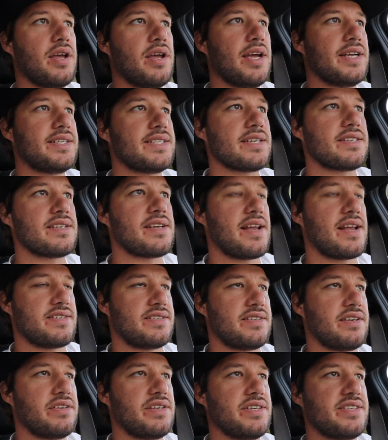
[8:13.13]
it doesn't
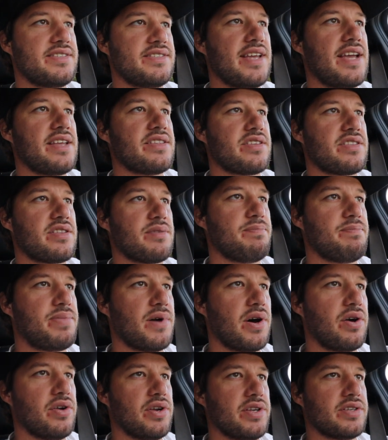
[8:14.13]
necessarily state that the
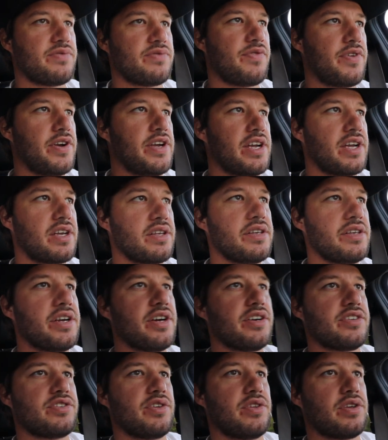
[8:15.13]
boat is free and
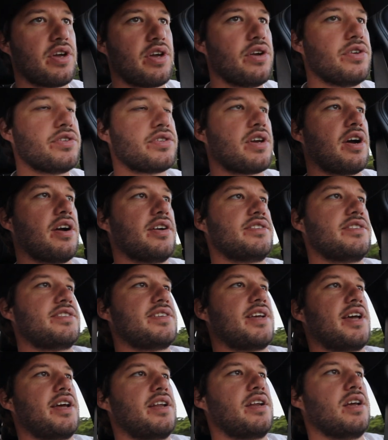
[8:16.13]
clear. So the Coast Guard
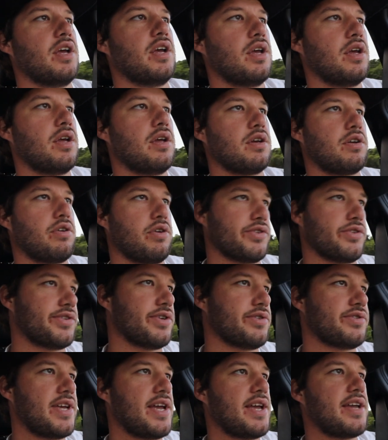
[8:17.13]
said, Chris
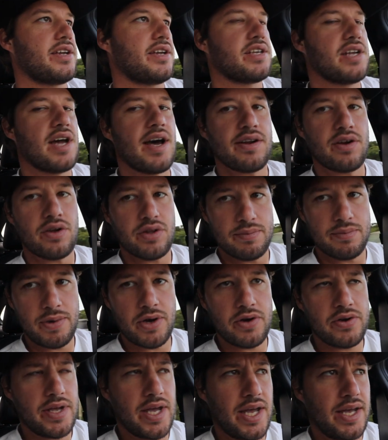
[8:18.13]
Lotane cannot own the
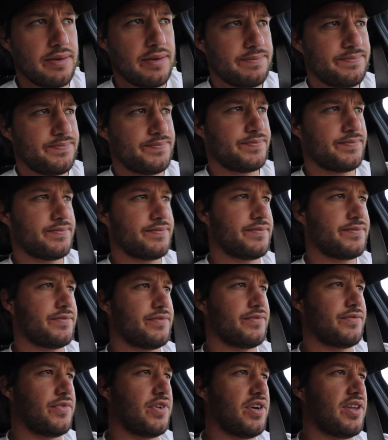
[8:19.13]
boat yet.
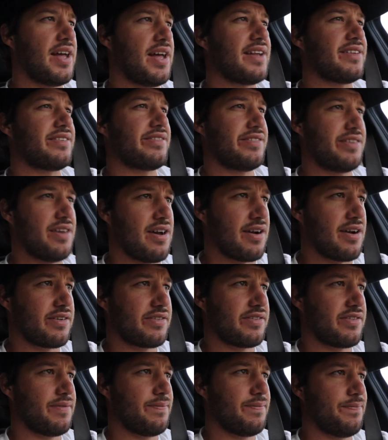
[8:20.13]
Well, that
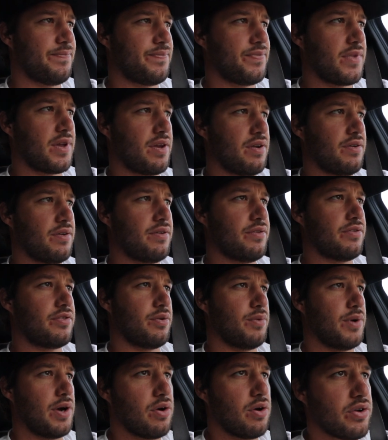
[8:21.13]
sucks.
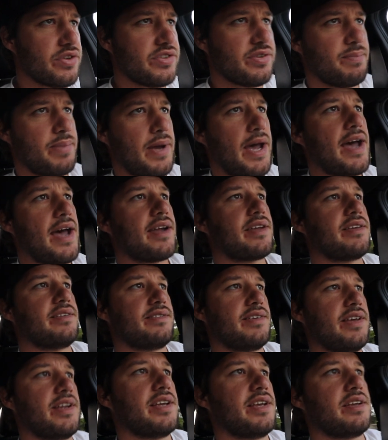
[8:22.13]
So what holds it back
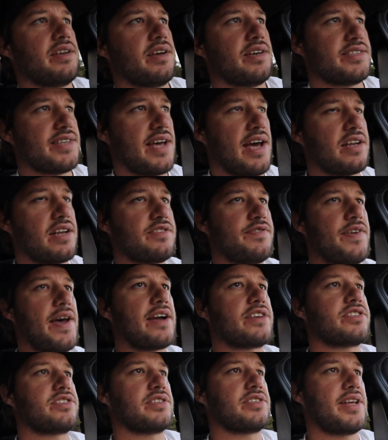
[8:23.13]
is getting a
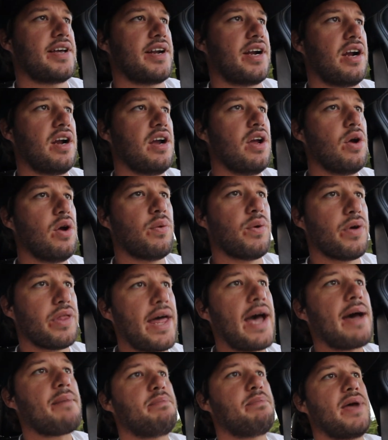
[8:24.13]
satisfaction letter. Well,
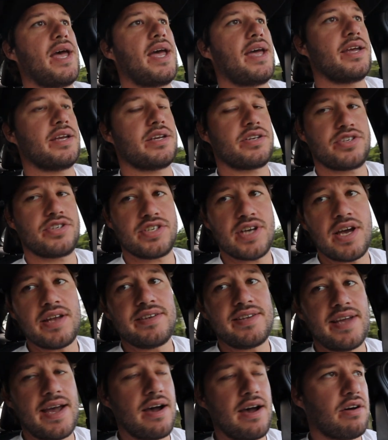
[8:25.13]
that bank
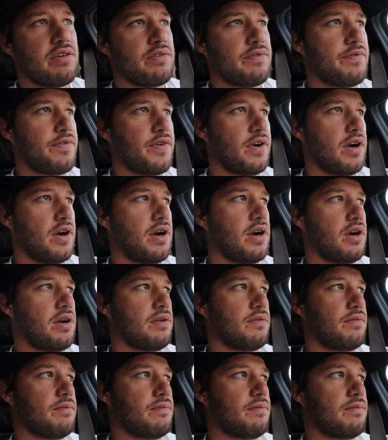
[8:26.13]
shut down for